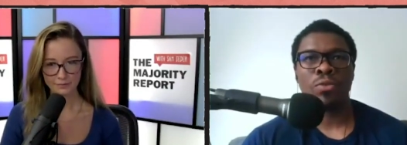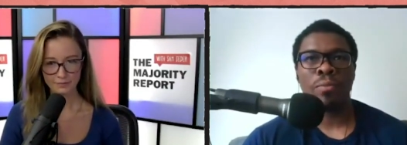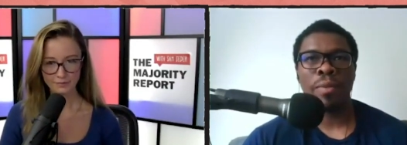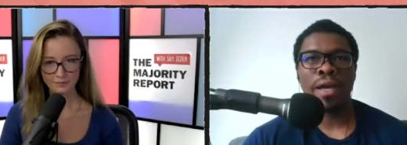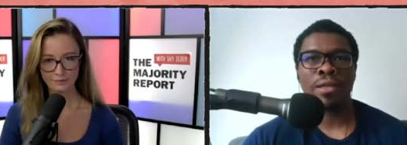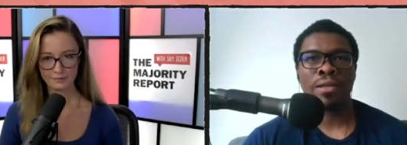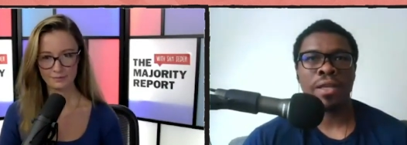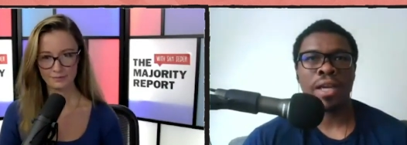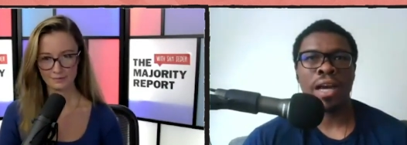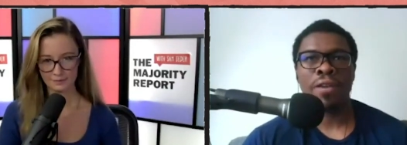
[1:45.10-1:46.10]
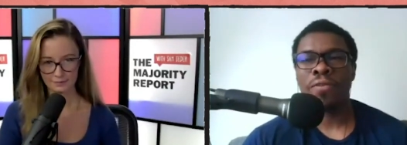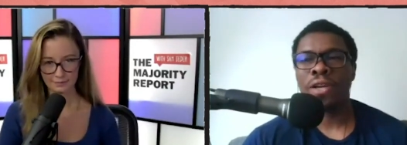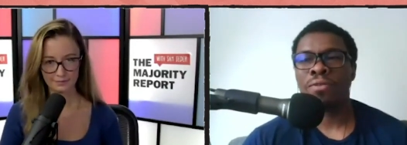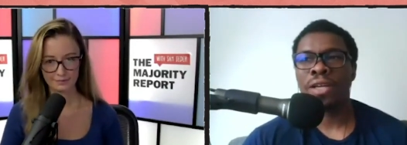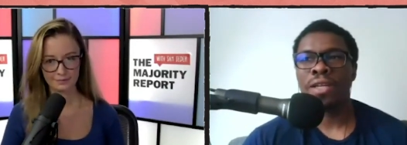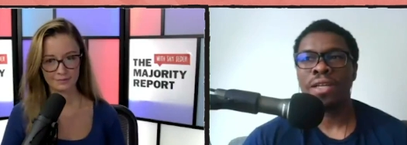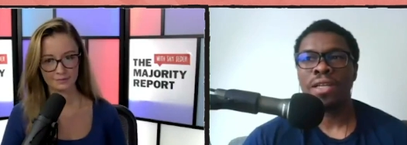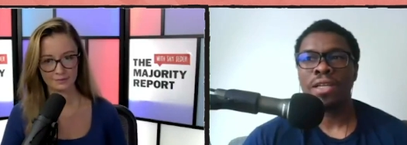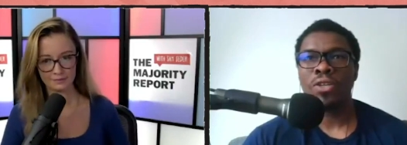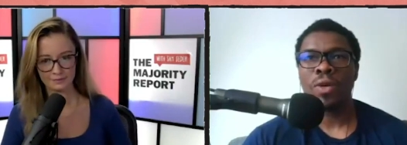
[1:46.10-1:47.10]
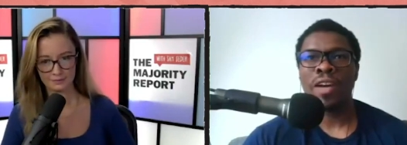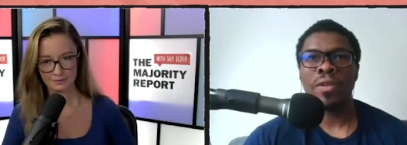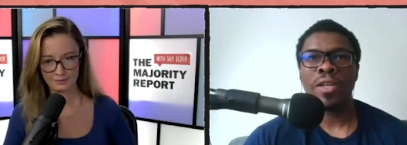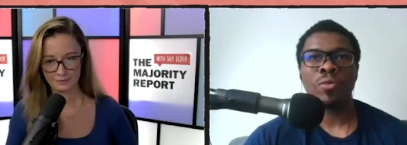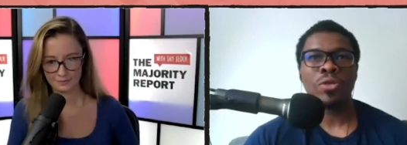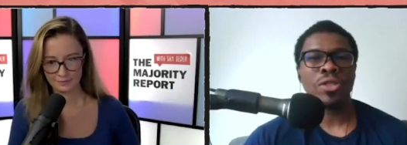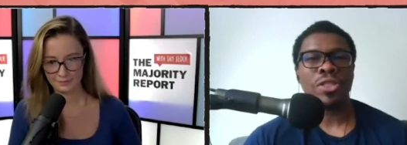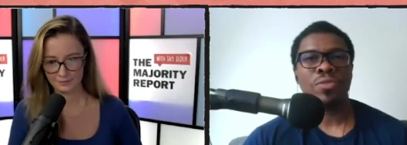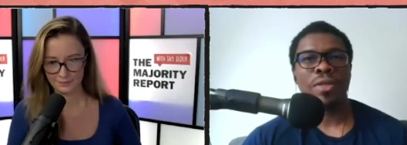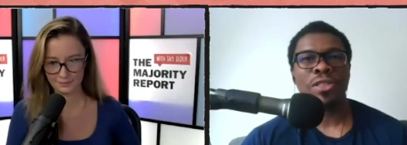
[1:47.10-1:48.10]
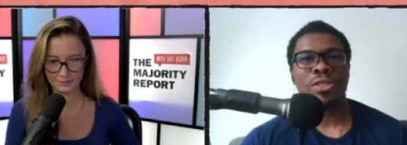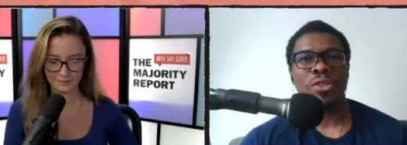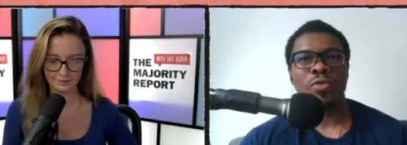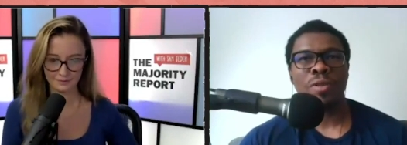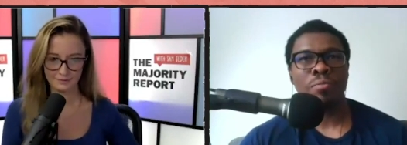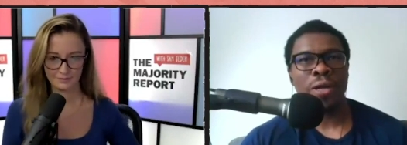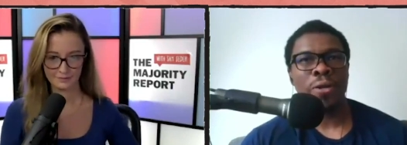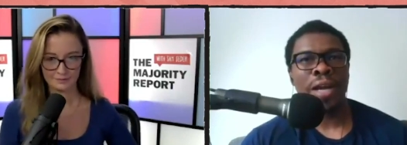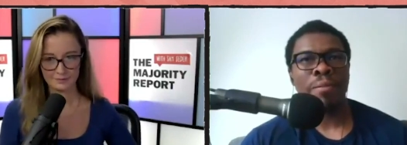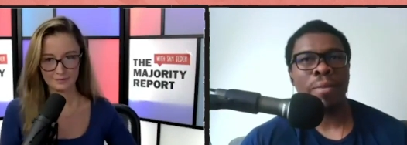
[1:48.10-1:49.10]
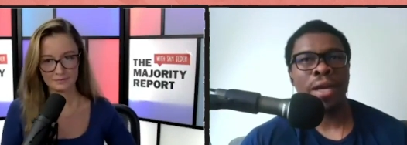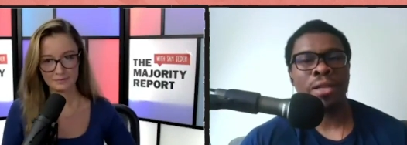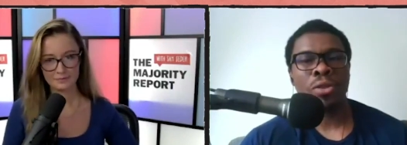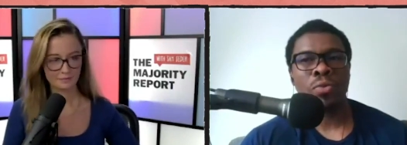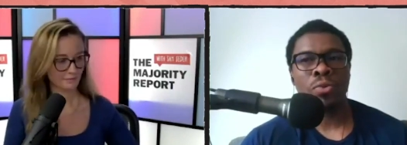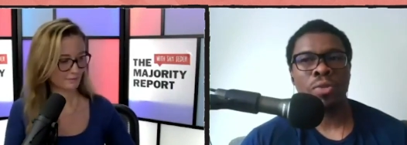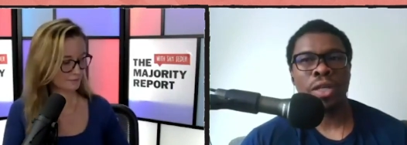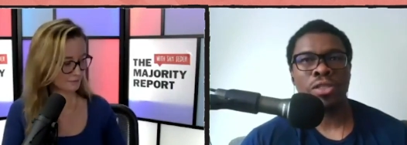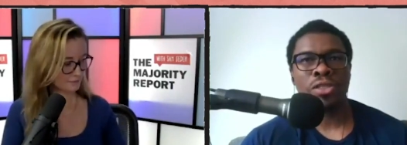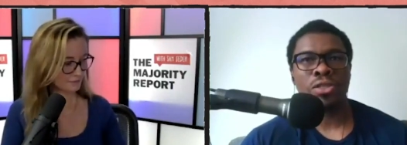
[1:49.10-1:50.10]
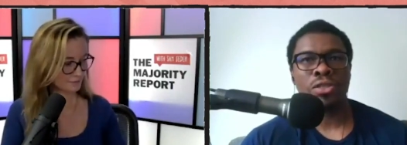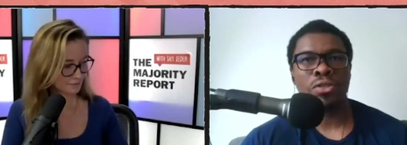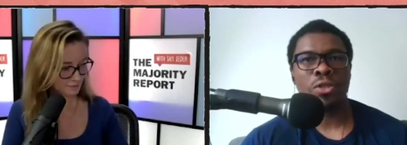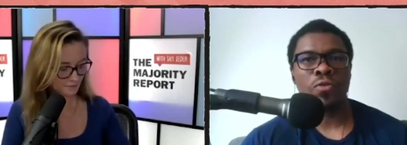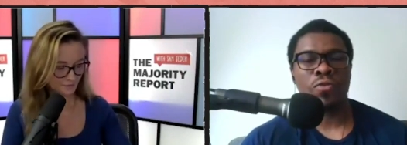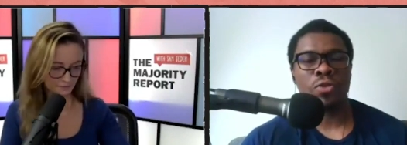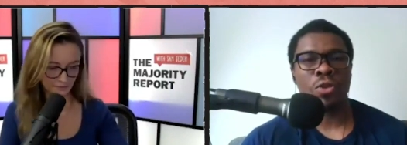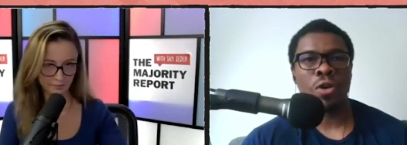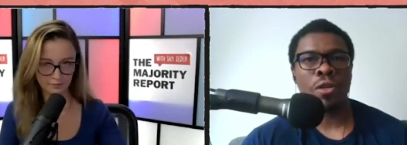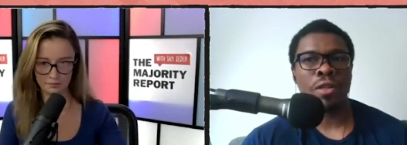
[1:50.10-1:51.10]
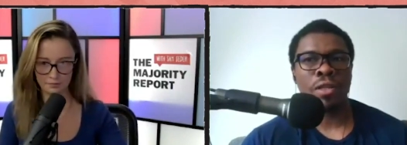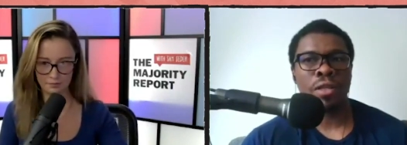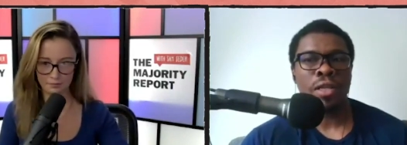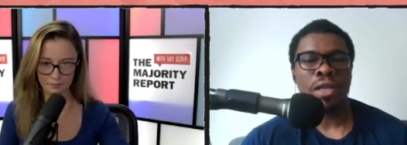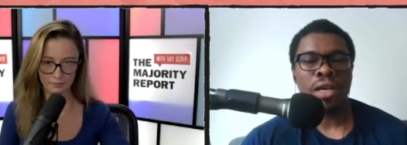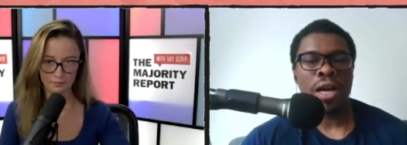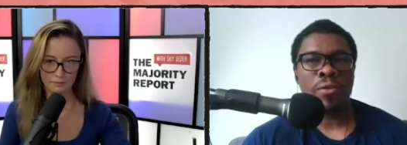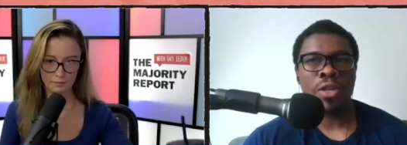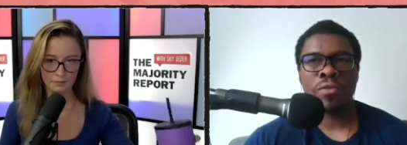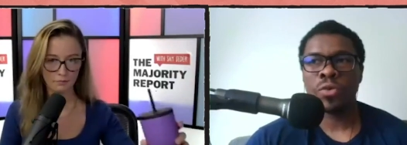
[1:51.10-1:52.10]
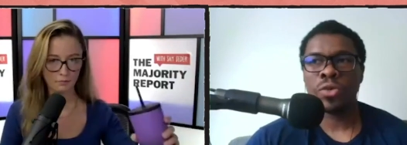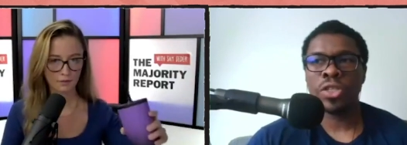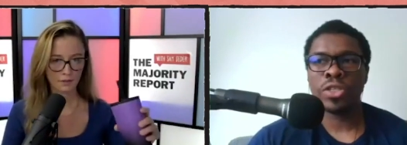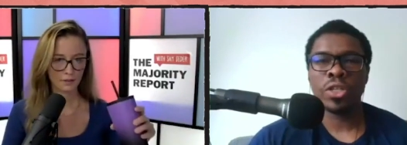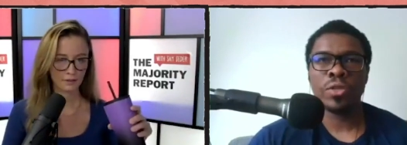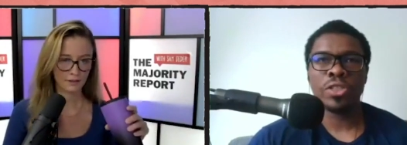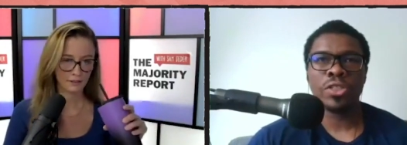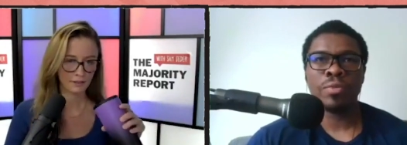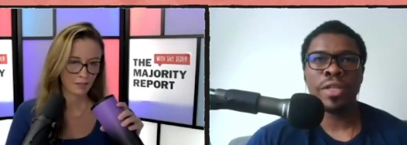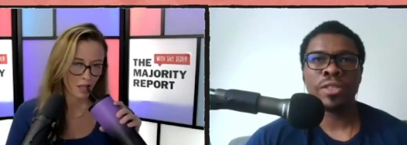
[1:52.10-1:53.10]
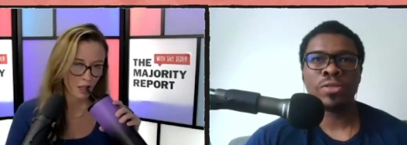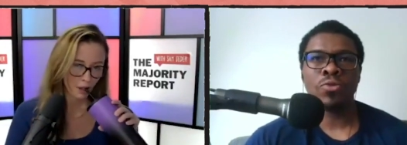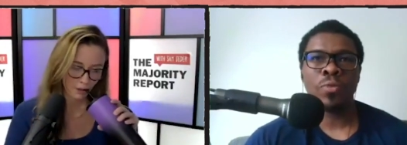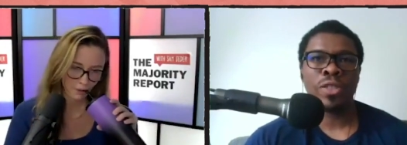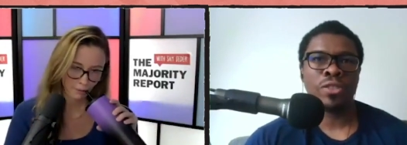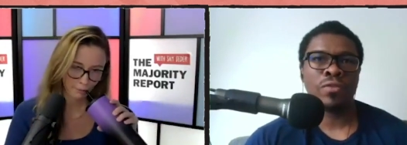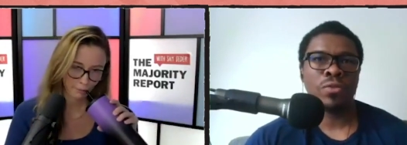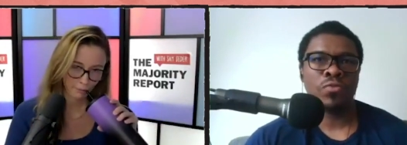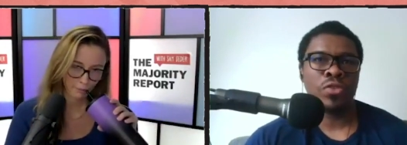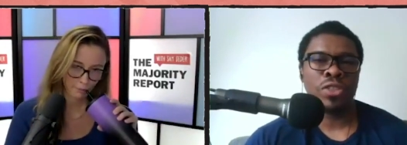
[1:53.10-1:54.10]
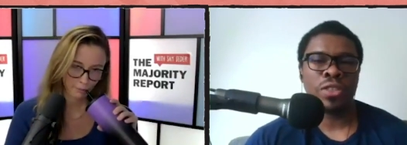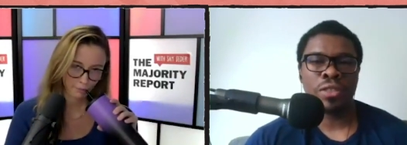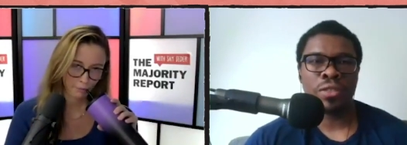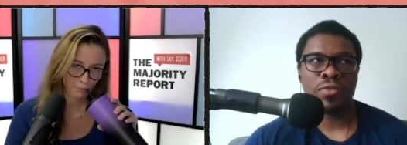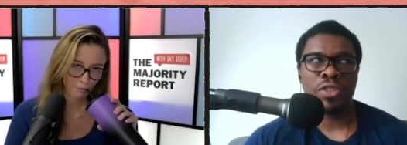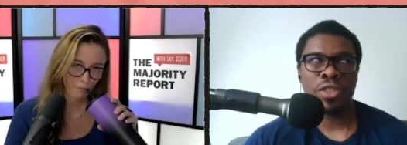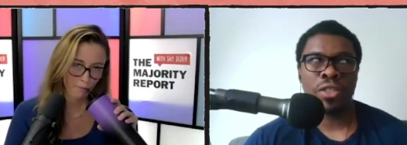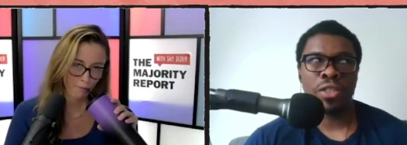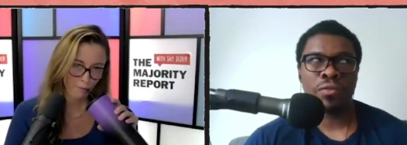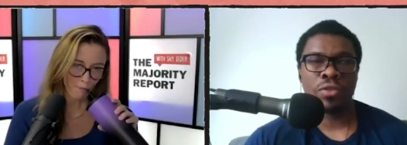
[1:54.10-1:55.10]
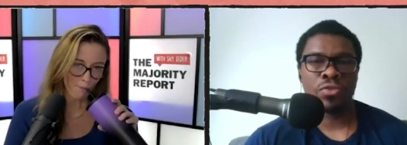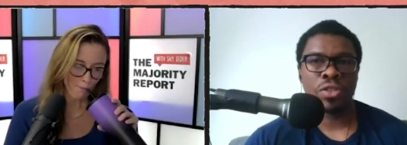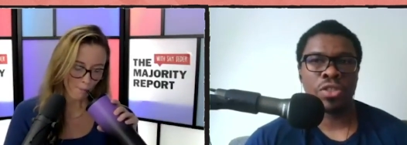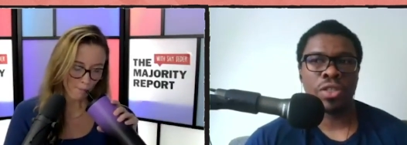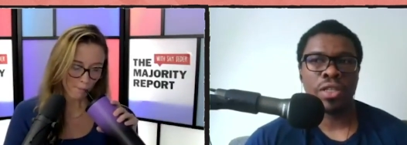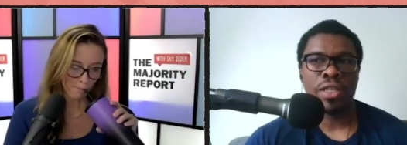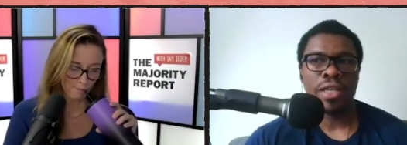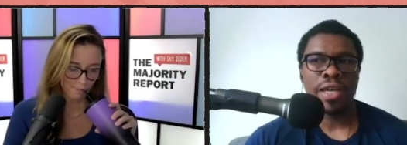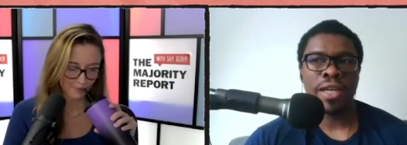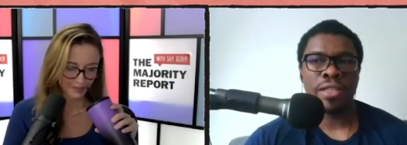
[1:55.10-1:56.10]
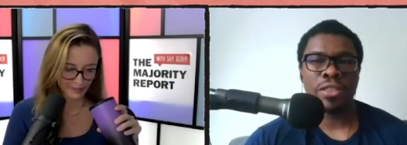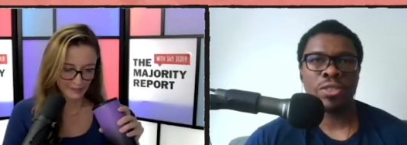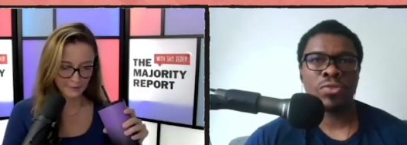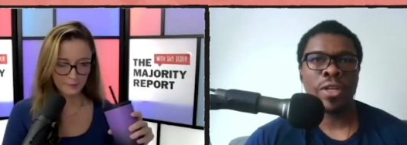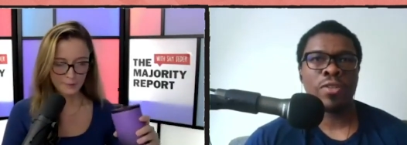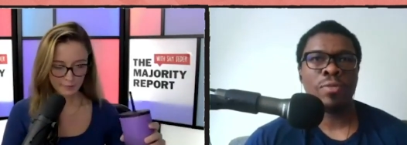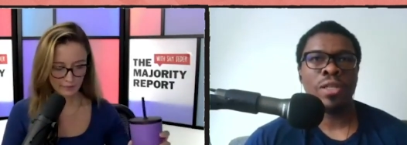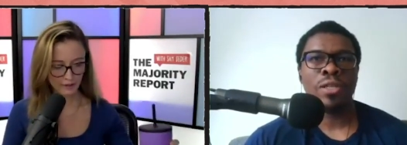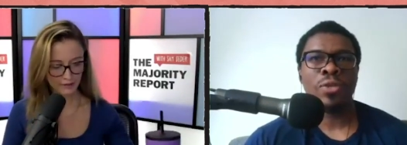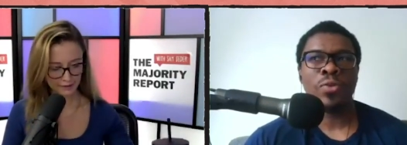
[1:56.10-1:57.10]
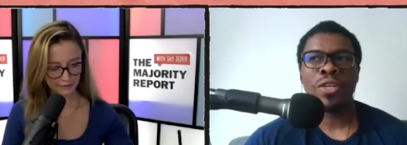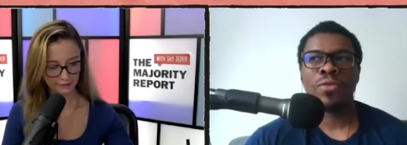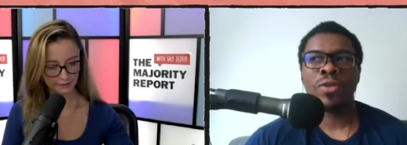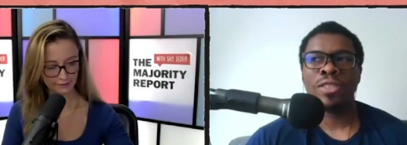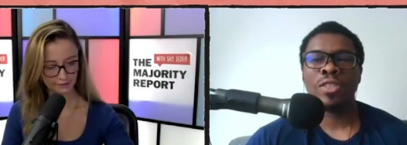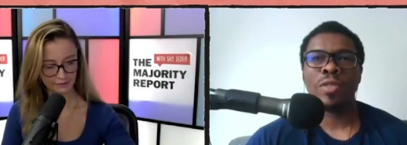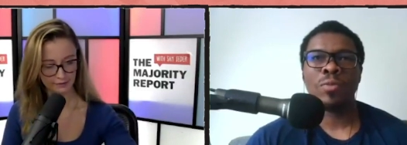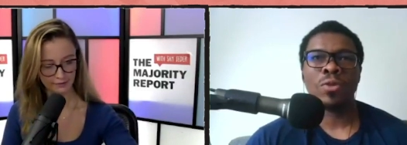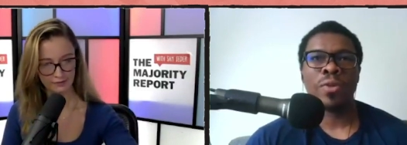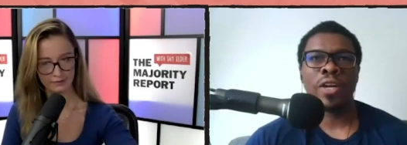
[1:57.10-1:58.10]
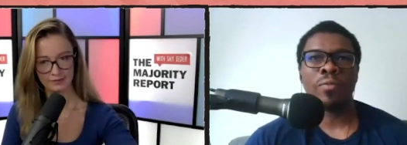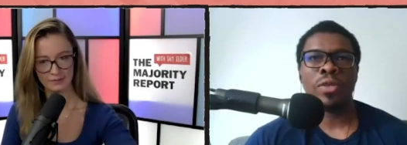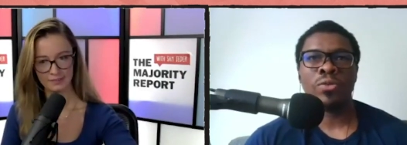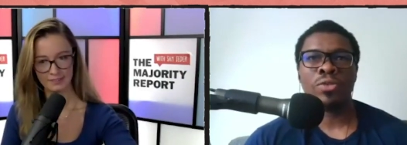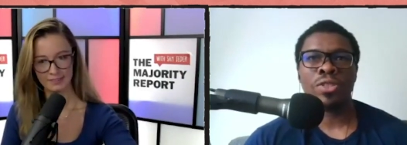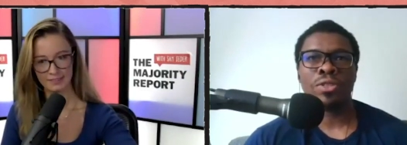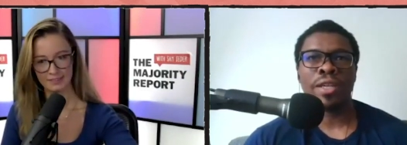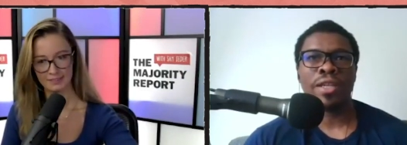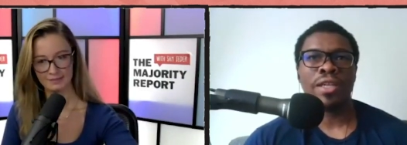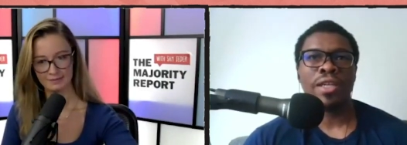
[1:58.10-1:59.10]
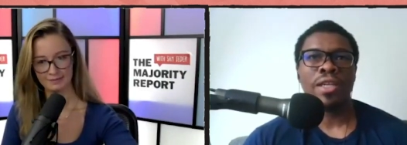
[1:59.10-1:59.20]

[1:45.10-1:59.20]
Speaker 1: more math, like I found that, you know, I've been able to teach myself to be better at math through like just self-taught than I was ever really encouraged to be at school because of the rigid rigidity of the structure. And it just strikes me whenever I see people around me who just like,